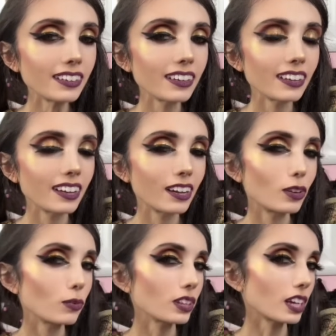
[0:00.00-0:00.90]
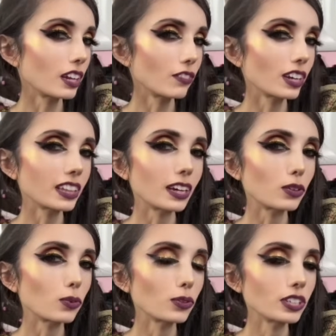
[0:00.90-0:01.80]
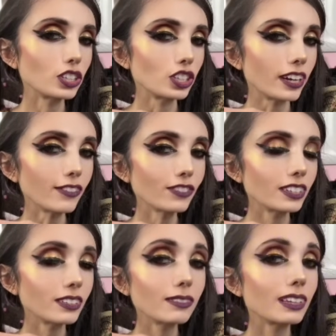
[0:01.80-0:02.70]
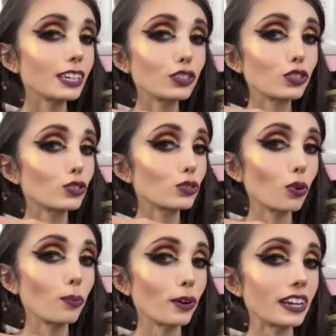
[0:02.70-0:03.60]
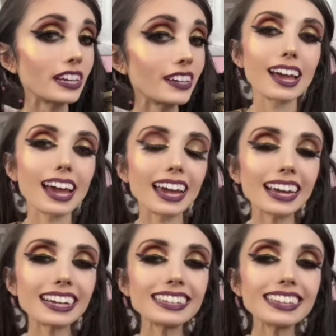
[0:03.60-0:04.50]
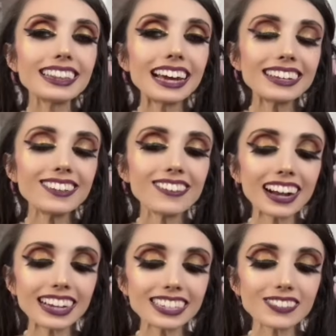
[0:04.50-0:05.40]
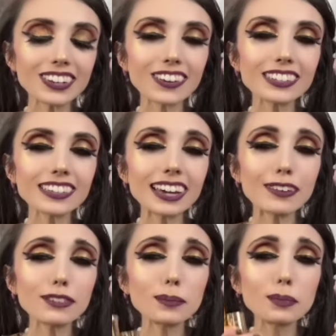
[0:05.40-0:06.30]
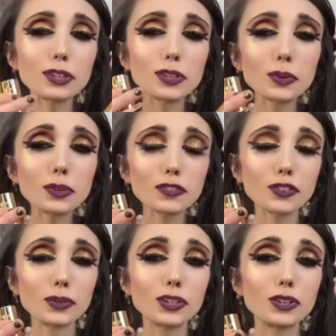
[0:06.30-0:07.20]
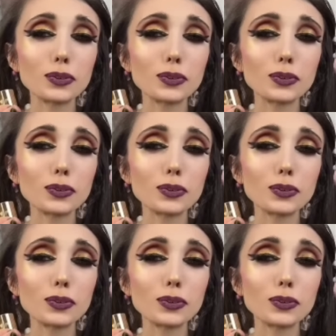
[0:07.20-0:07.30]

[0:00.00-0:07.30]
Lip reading: not because they were mad about the Trump thing, but because... just because. That's all I can say.